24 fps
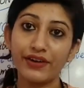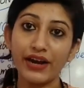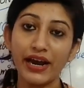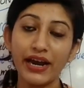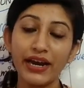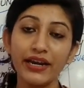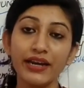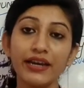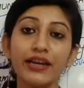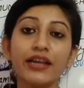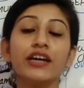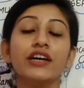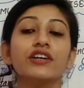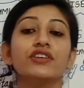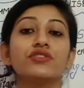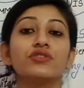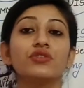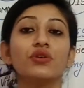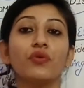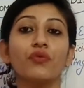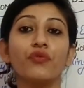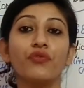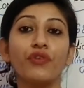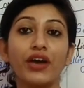right?
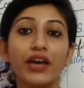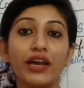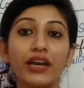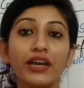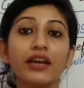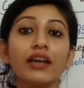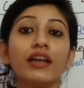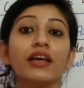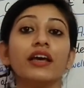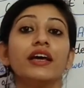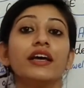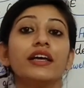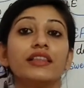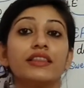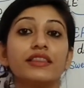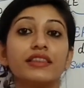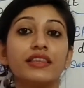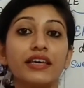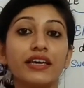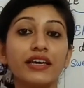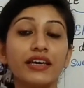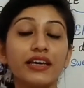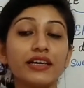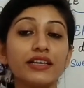So when
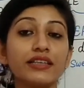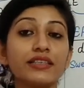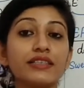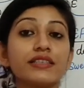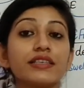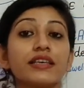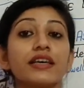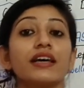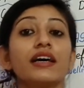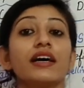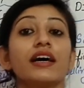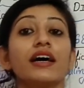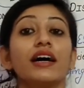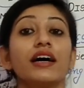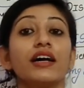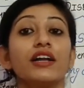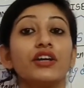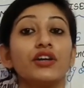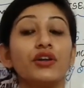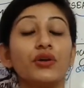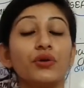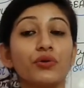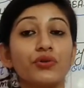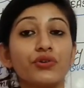these
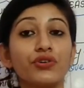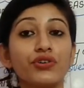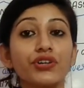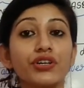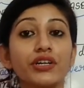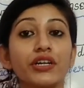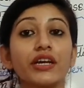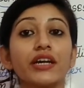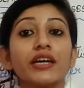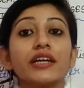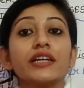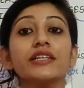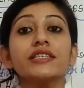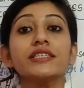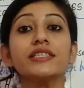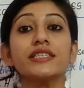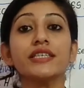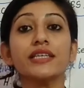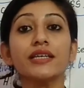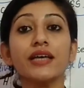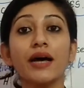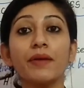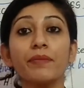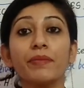
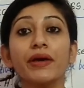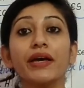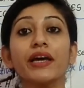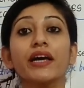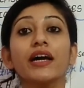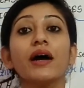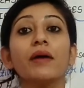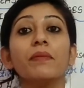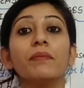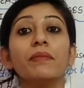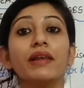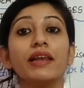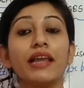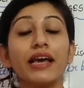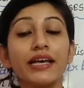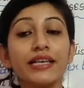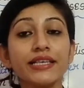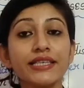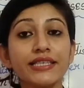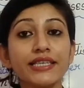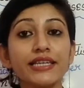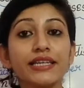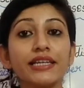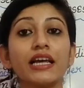nutrients become
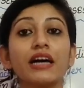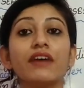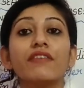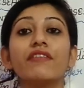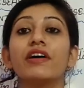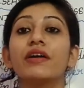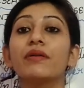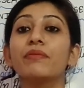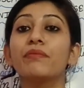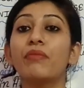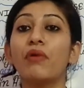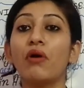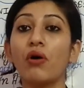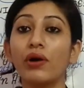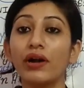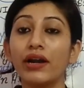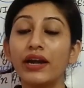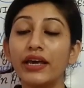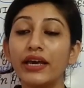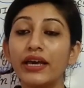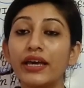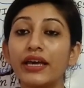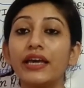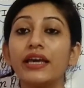less in our
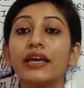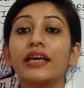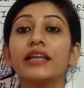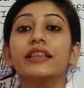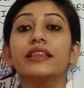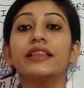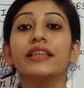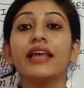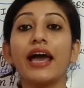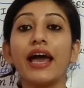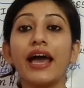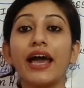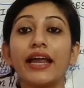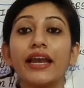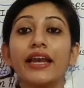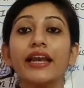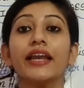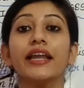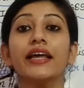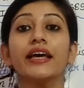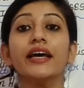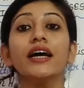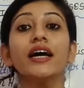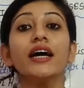body,
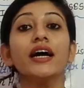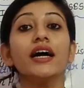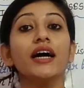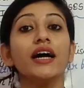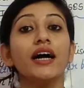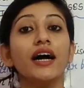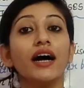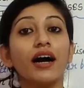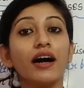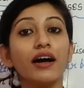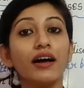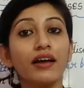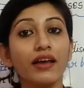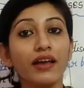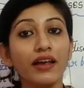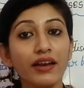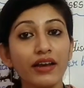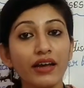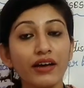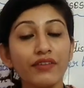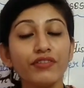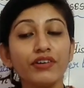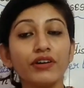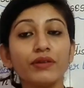then
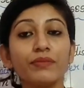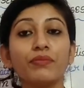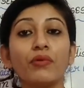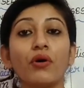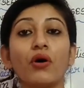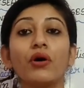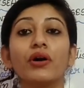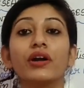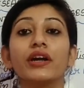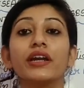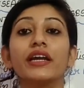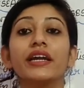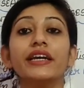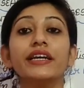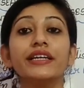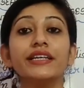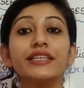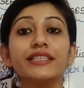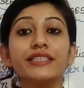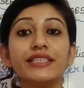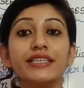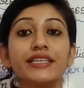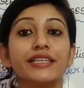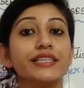in our
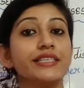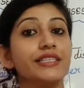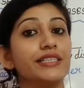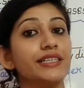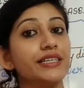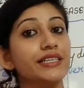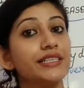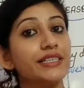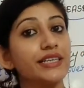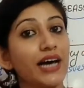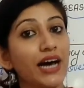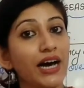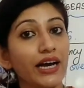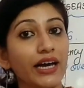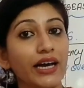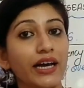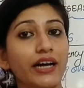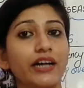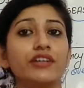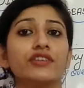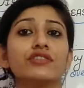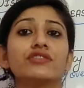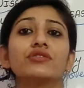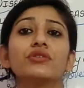body diseases
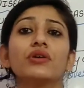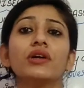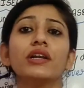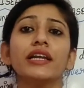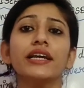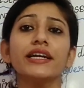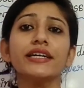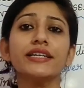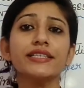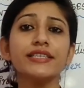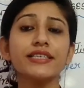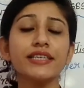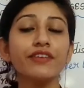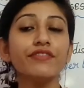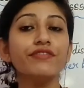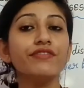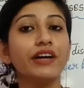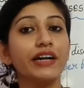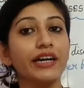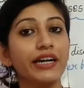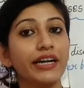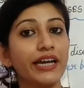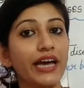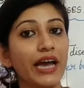occur. So let's see
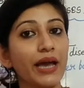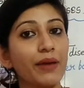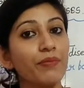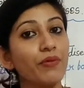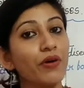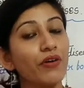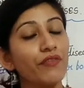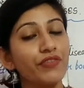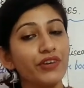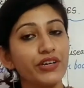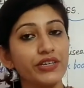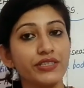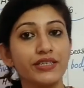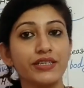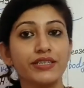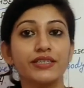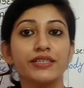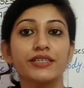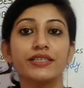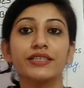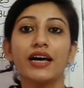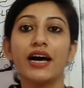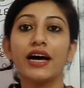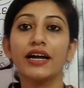what type of
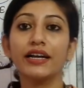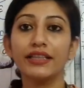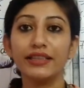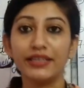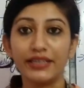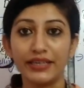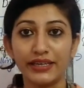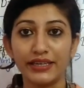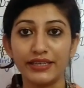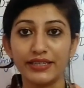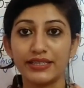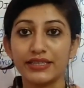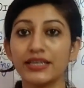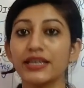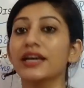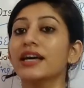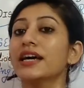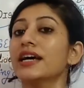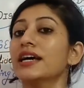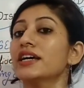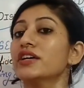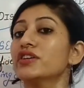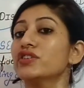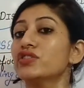diseases are these.
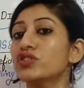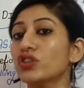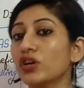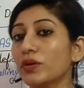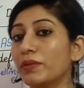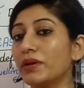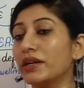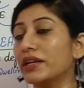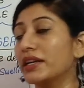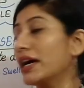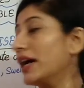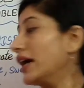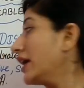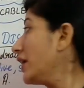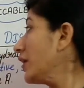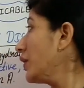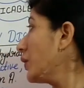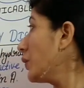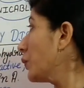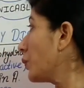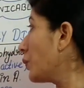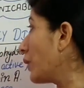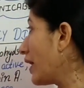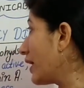So beta,
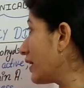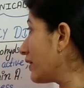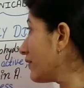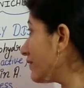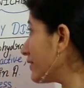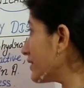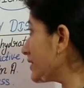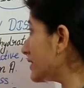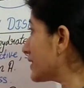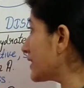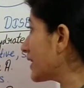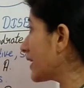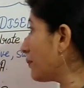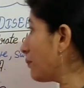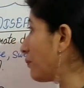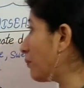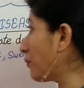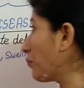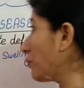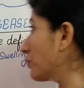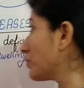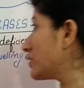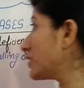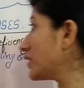when we say
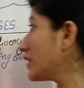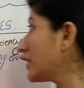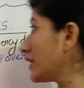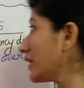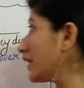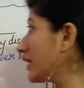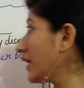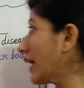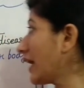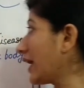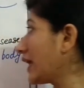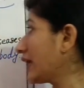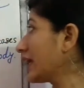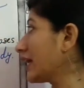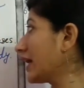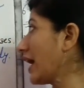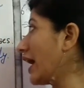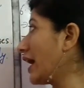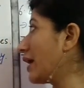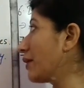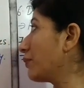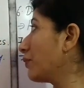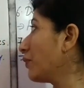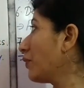protein and
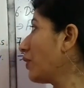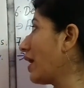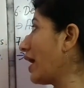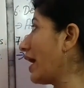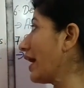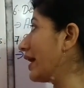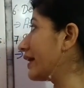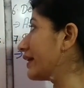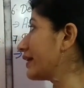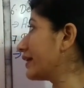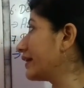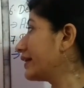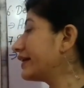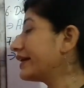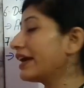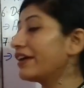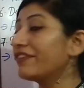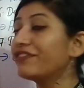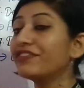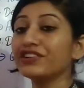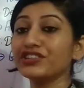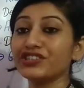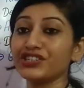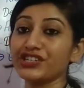carbohydrate
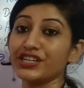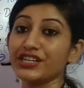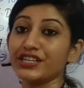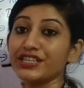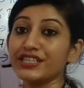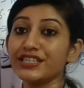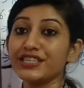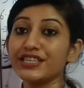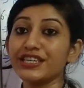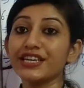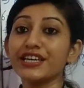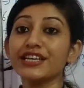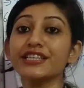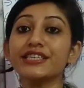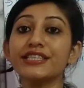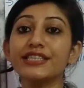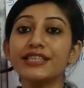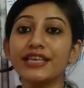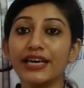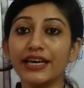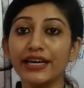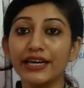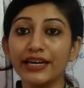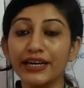deficiency
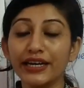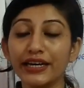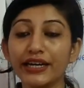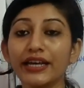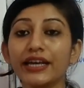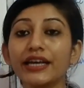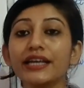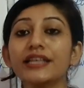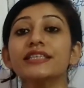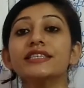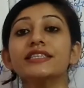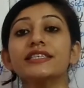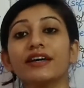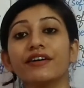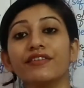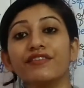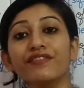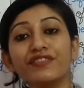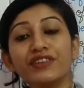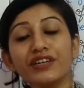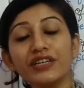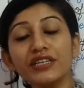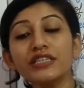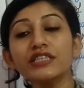is there in
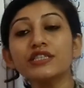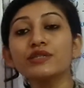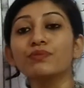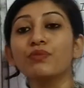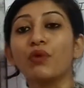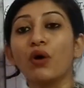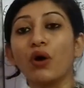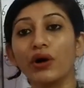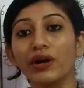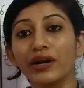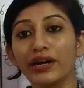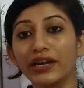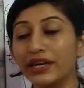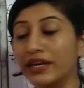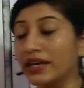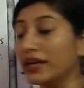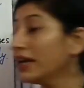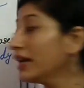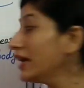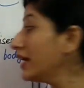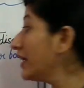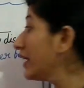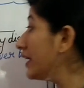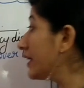someone's
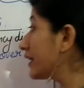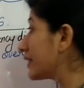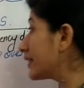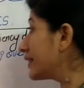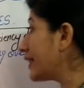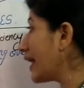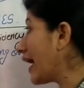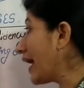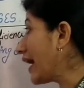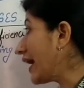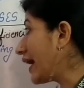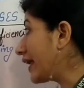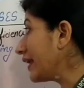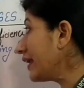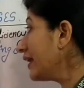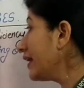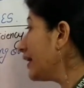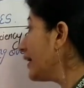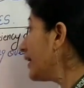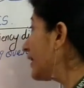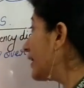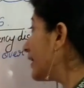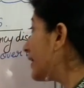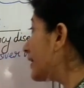body,
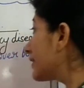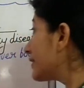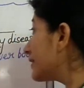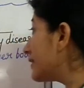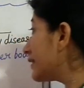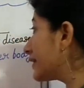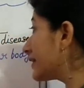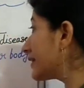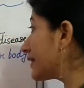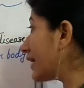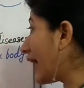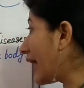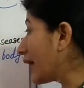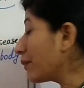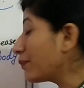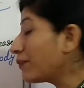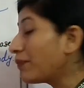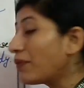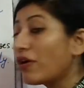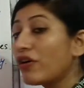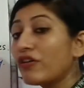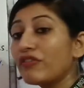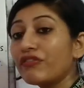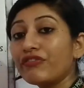then the
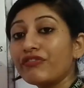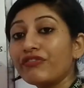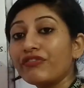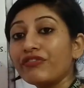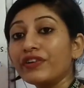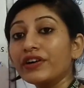type of